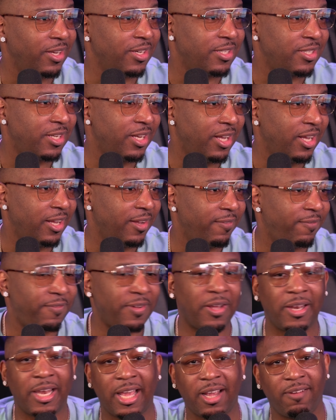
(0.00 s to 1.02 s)
You understand?
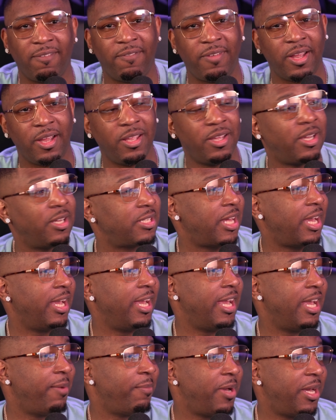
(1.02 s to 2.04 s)
Felt like a failure because
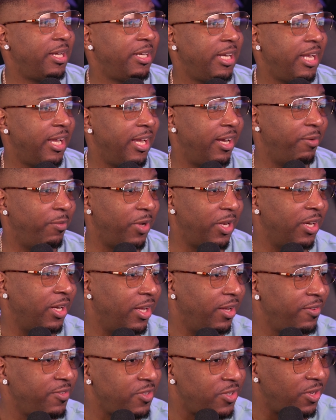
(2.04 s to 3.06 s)
I ain't had my dad in my
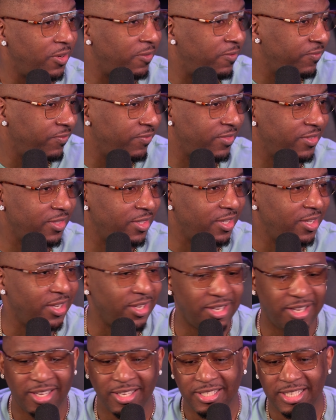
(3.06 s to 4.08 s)
life. So
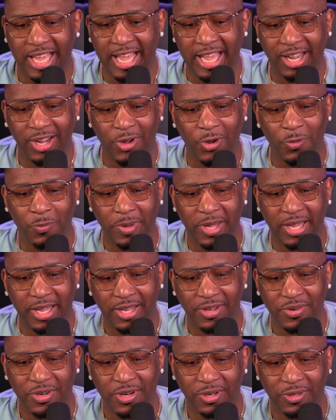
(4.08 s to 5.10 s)
that's how I go,
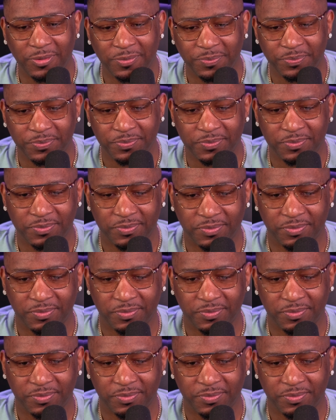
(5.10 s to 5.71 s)
man. You know,